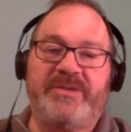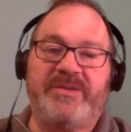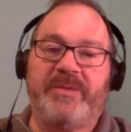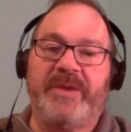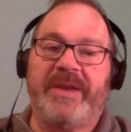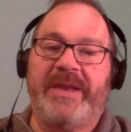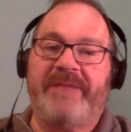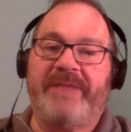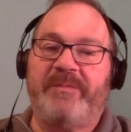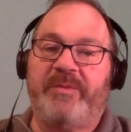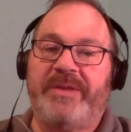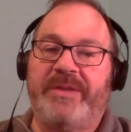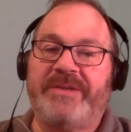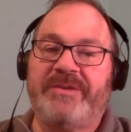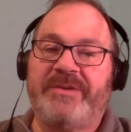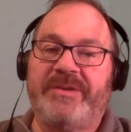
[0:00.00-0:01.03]
are we going to have to
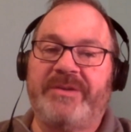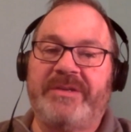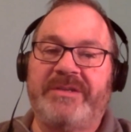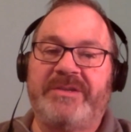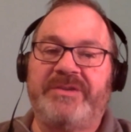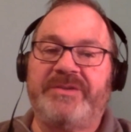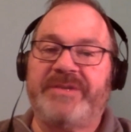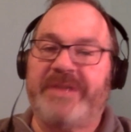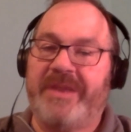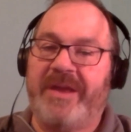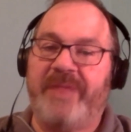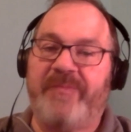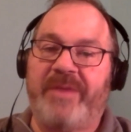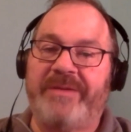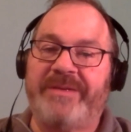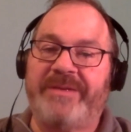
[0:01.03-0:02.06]
put into it. You said, "I'll
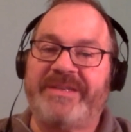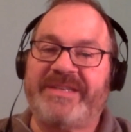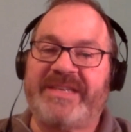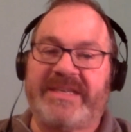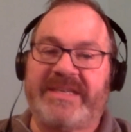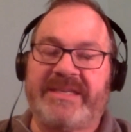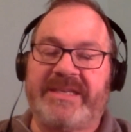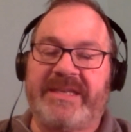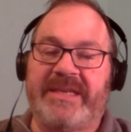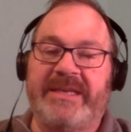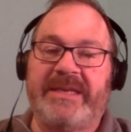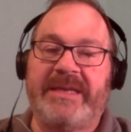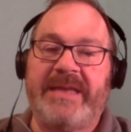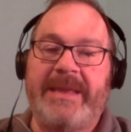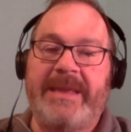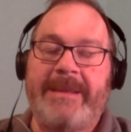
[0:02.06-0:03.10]
probably
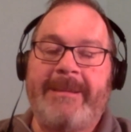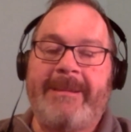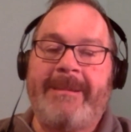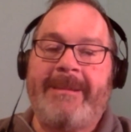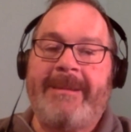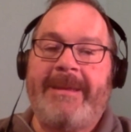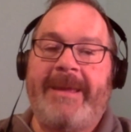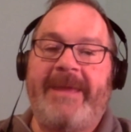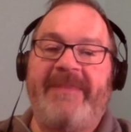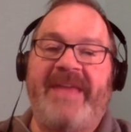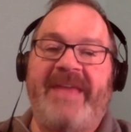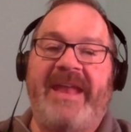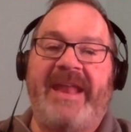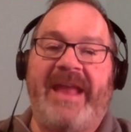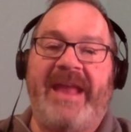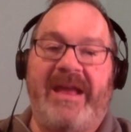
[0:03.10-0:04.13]
60." And
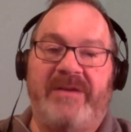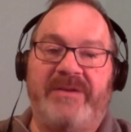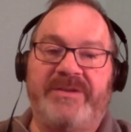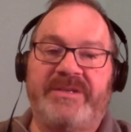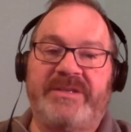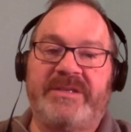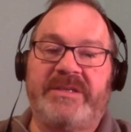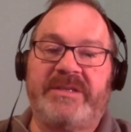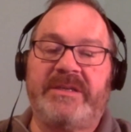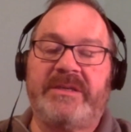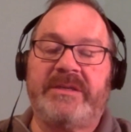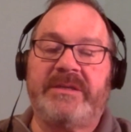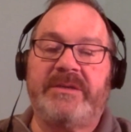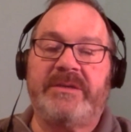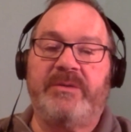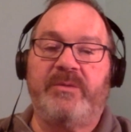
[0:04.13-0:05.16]
that house
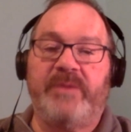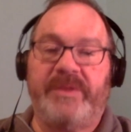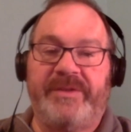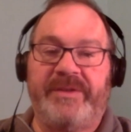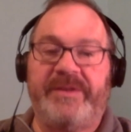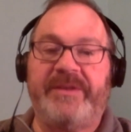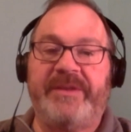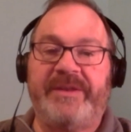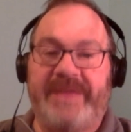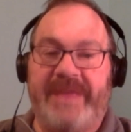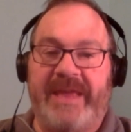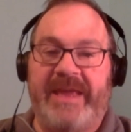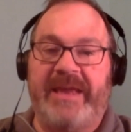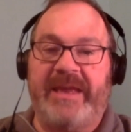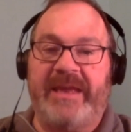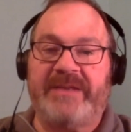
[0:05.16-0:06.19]
within the
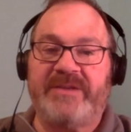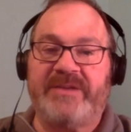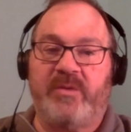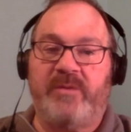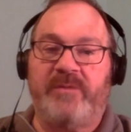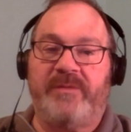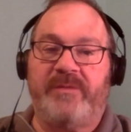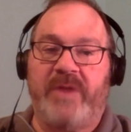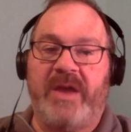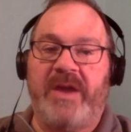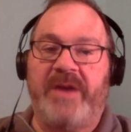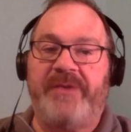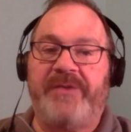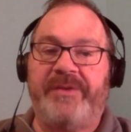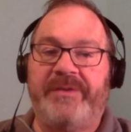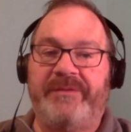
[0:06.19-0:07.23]
day sold for
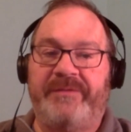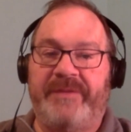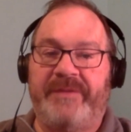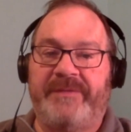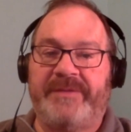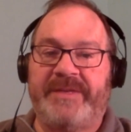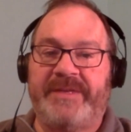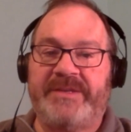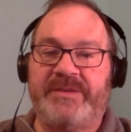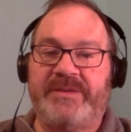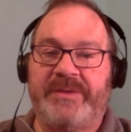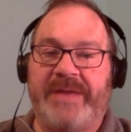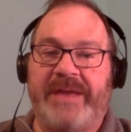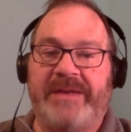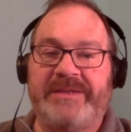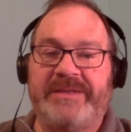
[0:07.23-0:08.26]
150 to
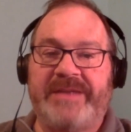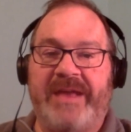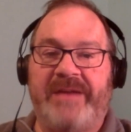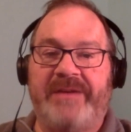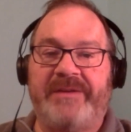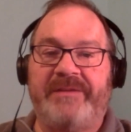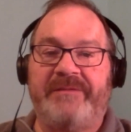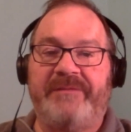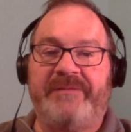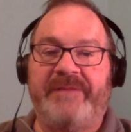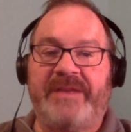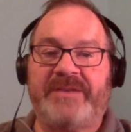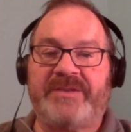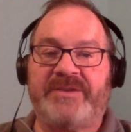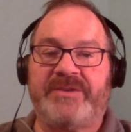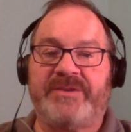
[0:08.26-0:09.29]
an out of town
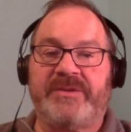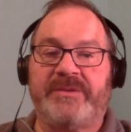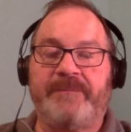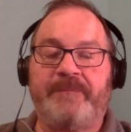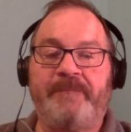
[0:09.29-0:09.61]
investor.